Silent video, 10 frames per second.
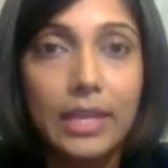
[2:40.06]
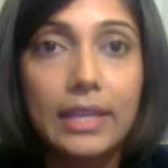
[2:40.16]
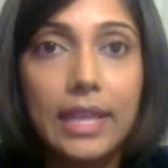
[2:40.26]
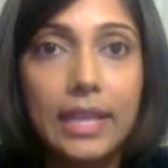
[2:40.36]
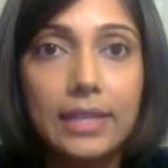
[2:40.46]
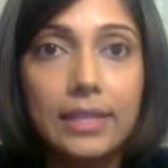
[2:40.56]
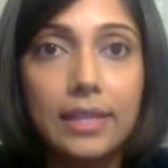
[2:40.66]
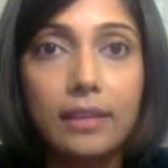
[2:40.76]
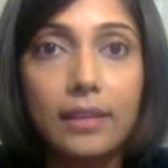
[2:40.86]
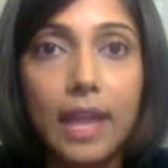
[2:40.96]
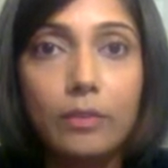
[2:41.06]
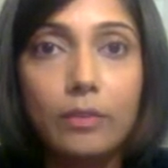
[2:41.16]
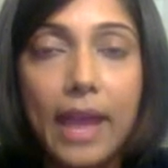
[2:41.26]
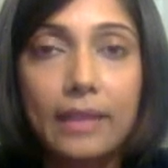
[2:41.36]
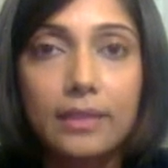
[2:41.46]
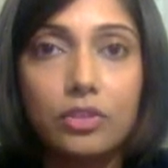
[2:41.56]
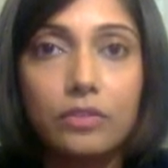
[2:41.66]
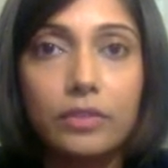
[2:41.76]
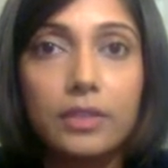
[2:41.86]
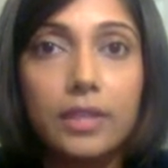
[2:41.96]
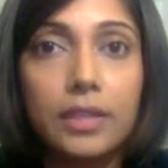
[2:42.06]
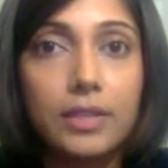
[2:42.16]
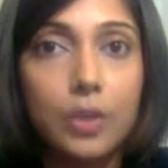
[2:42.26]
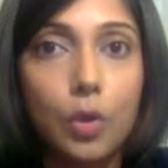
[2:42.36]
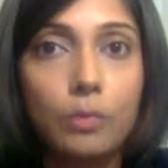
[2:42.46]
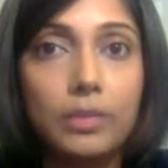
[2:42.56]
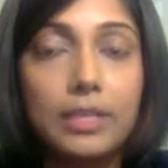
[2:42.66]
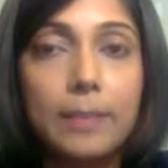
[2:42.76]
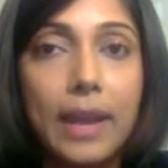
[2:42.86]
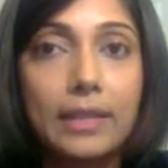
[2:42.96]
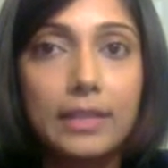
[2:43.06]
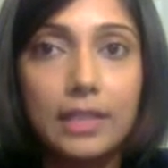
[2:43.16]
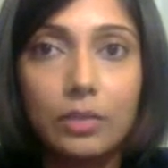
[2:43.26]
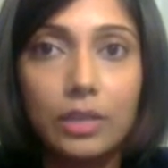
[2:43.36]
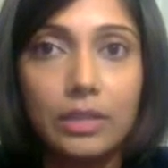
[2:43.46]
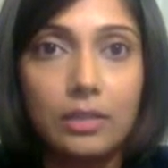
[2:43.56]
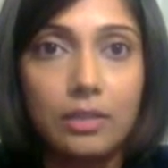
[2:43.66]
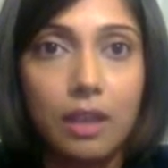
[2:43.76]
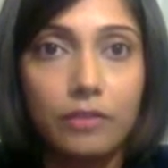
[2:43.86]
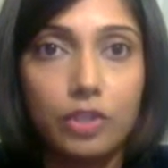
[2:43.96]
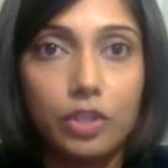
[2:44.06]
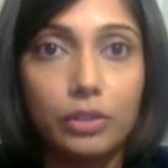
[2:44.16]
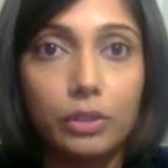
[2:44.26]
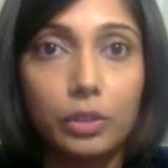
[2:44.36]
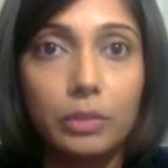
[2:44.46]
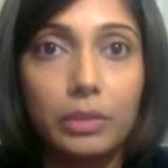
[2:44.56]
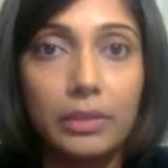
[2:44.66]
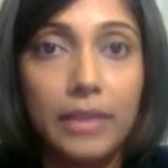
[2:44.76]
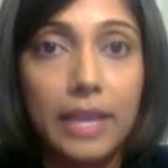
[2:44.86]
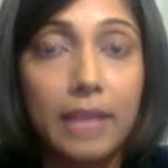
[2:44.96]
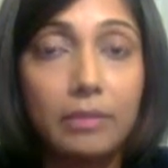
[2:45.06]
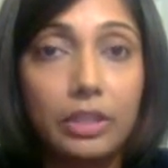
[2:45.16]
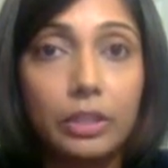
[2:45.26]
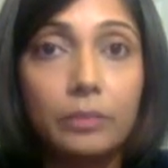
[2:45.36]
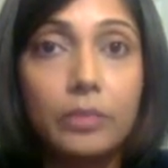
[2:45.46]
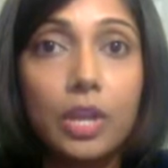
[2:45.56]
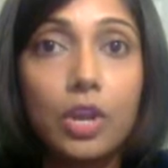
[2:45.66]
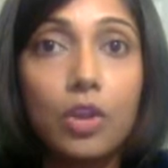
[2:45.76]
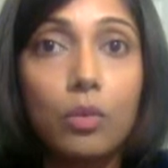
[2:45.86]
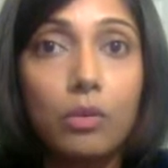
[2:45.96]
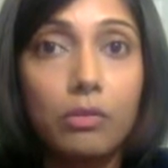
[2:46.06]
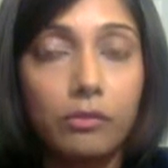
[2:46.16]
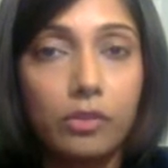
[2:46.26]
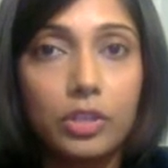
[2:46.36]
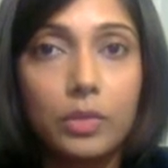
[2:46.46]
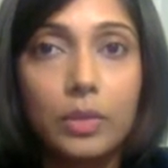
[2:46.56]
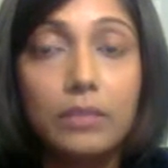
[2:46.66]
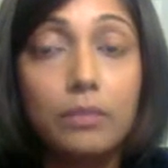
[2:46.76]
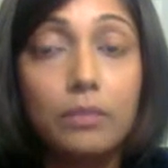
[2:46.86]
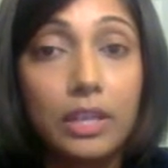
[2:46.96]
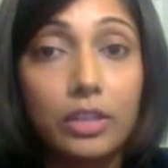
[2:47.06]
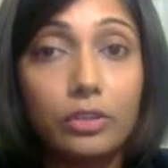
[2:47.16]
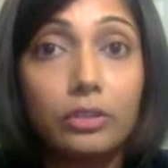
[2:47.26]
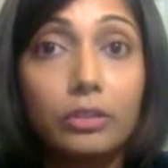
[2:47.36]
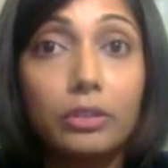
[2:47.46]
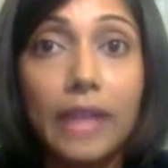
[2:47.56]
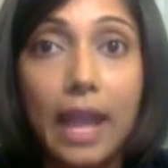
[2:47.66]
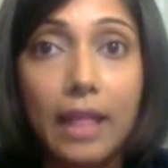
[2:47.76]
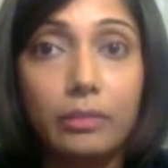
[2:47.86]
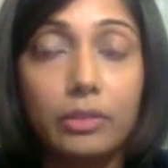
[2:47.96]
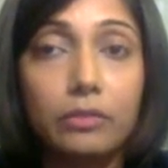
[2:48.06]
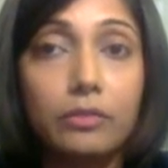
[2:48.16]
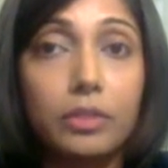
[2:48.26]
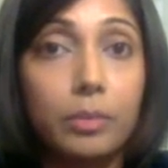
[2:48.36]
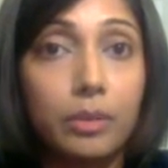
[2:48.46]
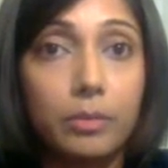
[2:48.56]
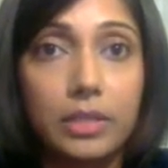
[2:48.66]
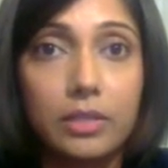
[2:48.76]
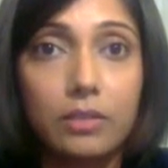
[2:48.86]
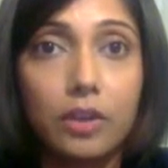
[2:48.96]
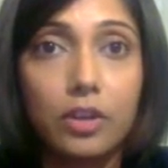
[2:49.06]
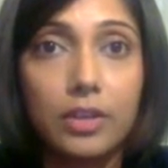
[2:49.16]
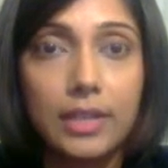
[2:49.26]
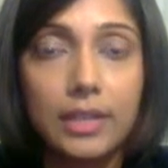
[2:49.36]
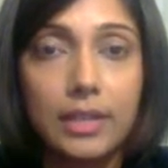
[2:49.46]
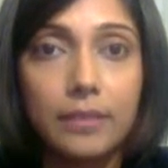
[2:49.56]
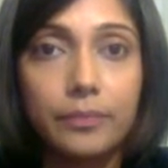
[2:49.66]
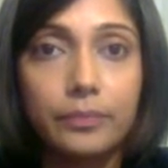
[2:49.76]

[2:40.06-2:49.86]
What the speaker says: Cases that allowed passage of an adult scope despite a decrease in esophageal luminal diameter were referred to as regular caliber for the purposes of our study.